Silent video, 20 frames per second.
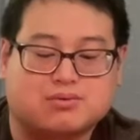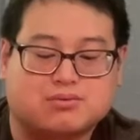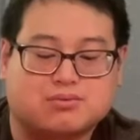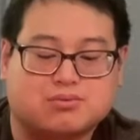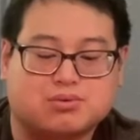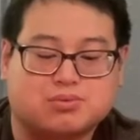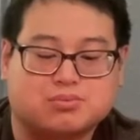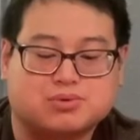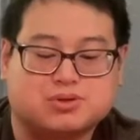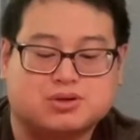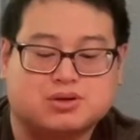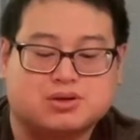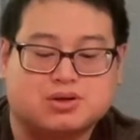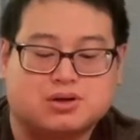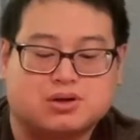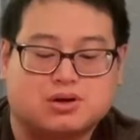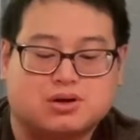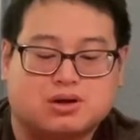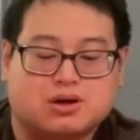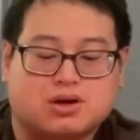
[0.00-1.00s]
whoops,
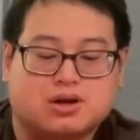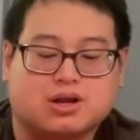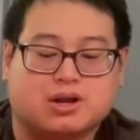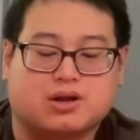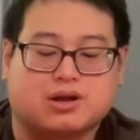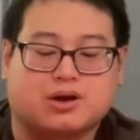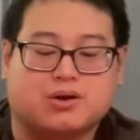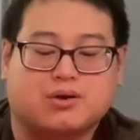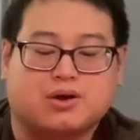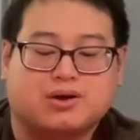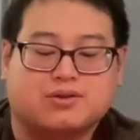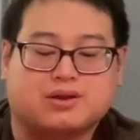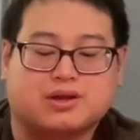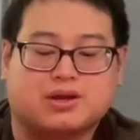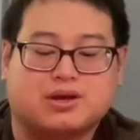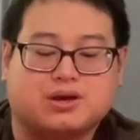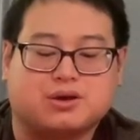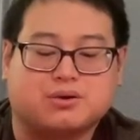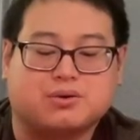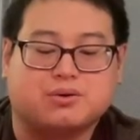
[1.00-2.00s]
here you go. The
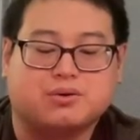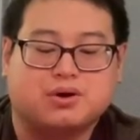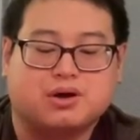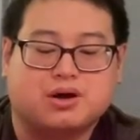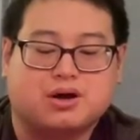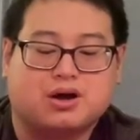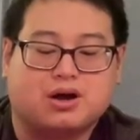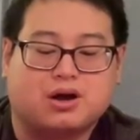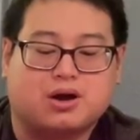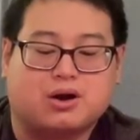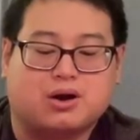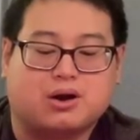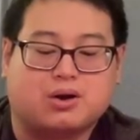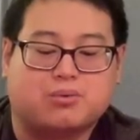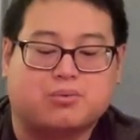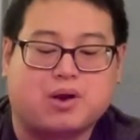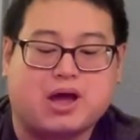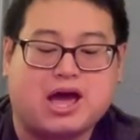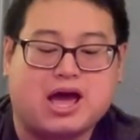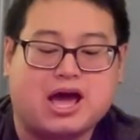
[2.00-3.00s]
hue,
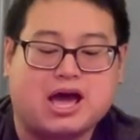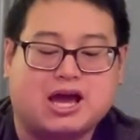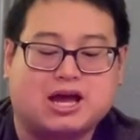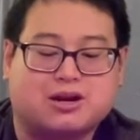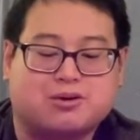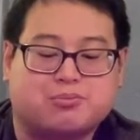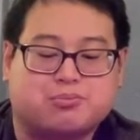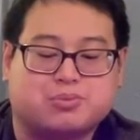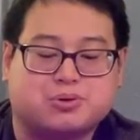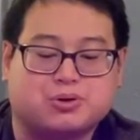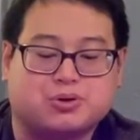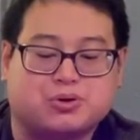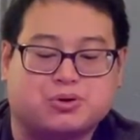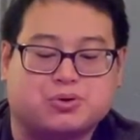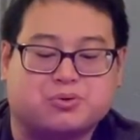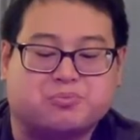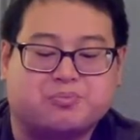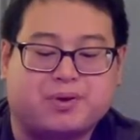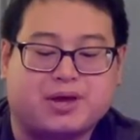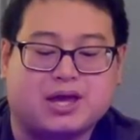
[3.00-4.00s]
red,
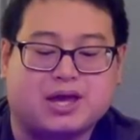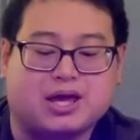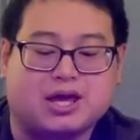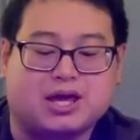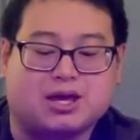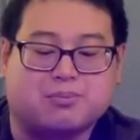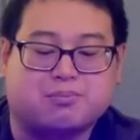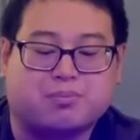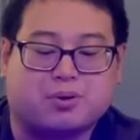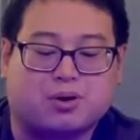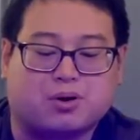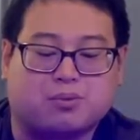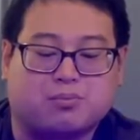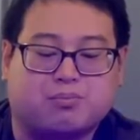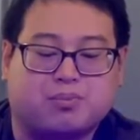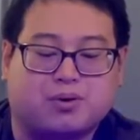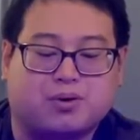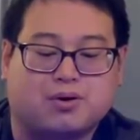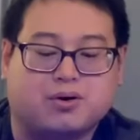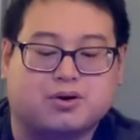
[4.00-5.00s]
blue, pink,
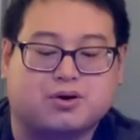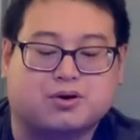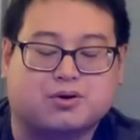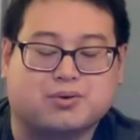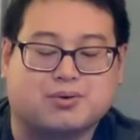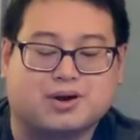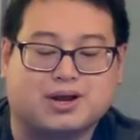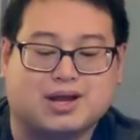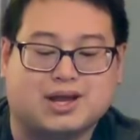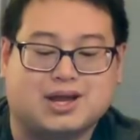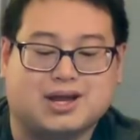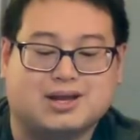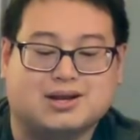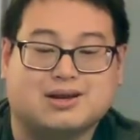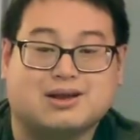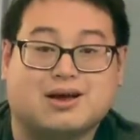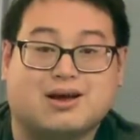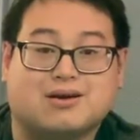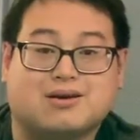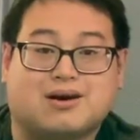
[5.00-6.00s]
purple,
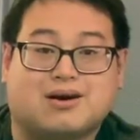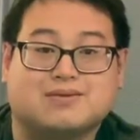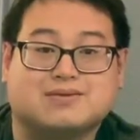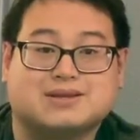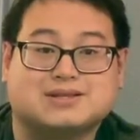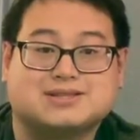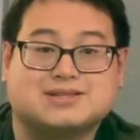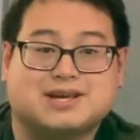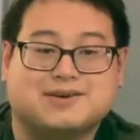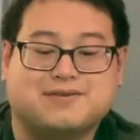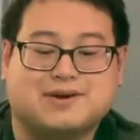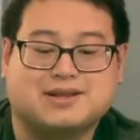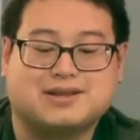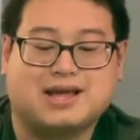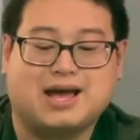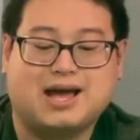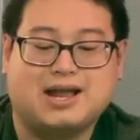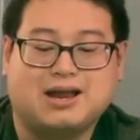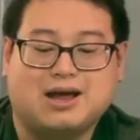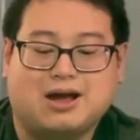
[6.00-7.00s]
green, and all this stuff like
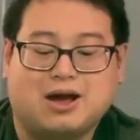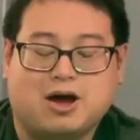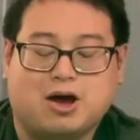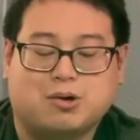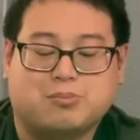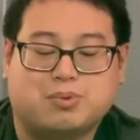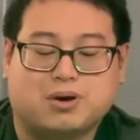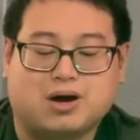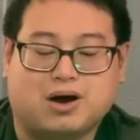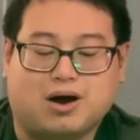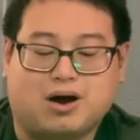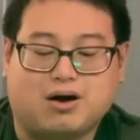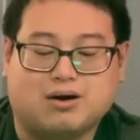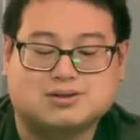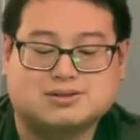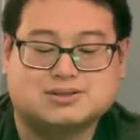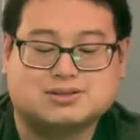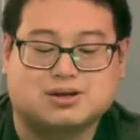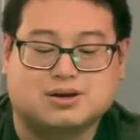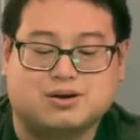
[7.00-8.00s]
that. But
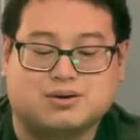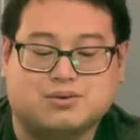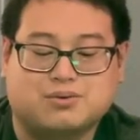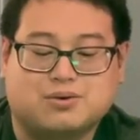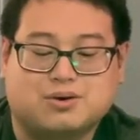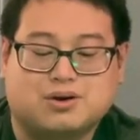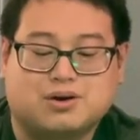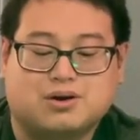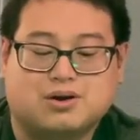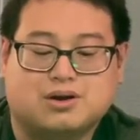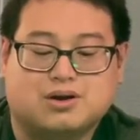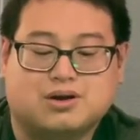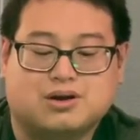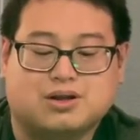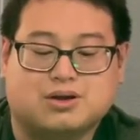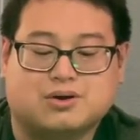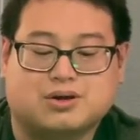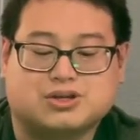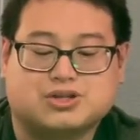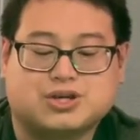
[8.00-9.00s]
also
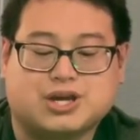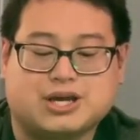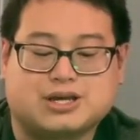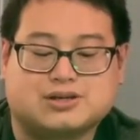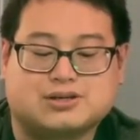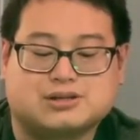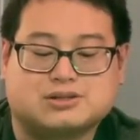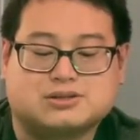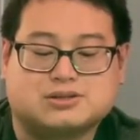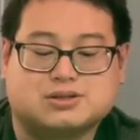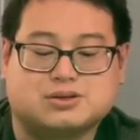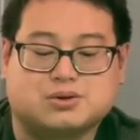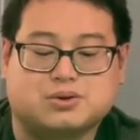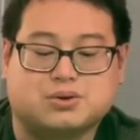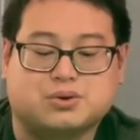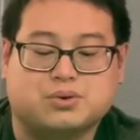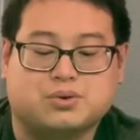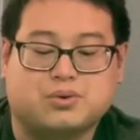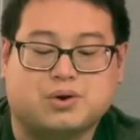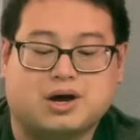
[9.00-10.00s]
you could change it
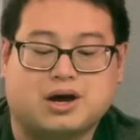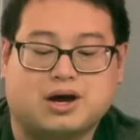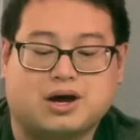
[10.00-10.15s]
to